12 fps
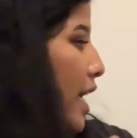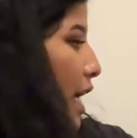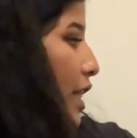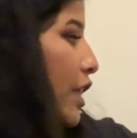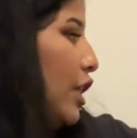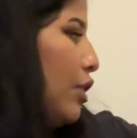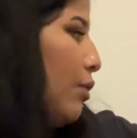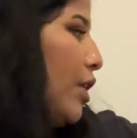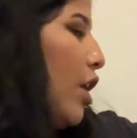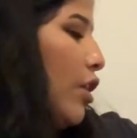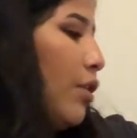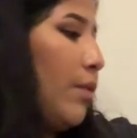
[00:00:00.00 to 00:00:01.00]
and then the
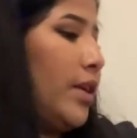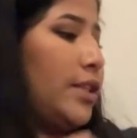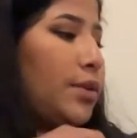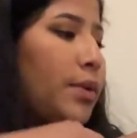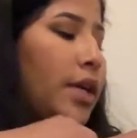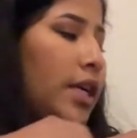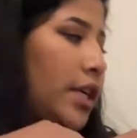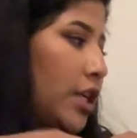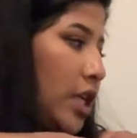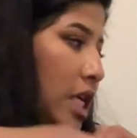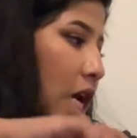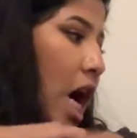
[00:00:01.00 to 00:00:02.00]
$3 ones were
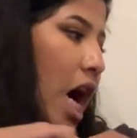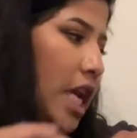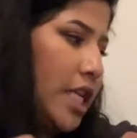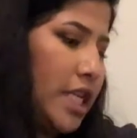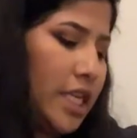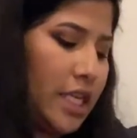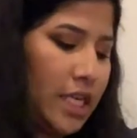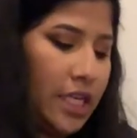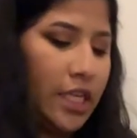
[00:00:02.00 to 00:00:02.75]
cotton.